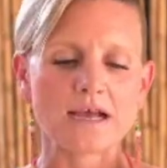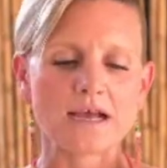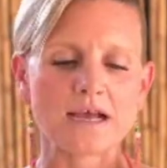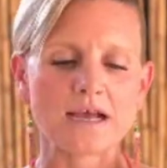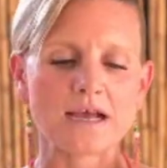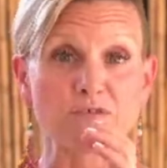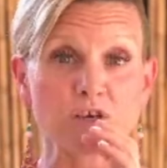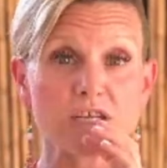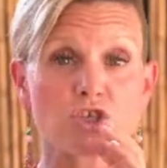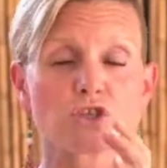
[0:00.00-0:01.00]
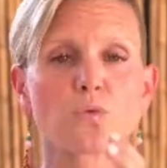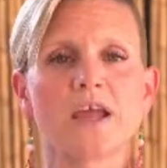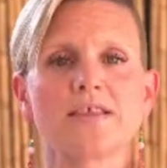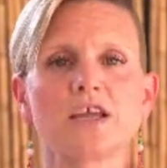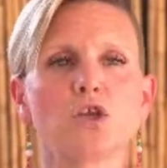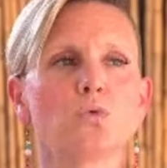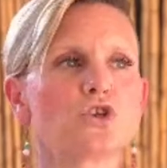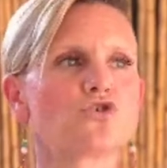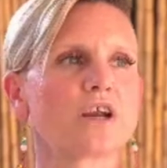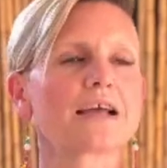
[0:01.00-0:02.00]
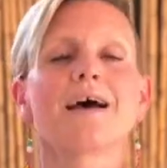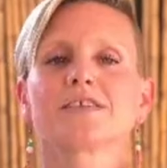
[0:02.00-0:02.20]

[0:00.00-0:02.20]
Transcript: a beverage the way that you would drink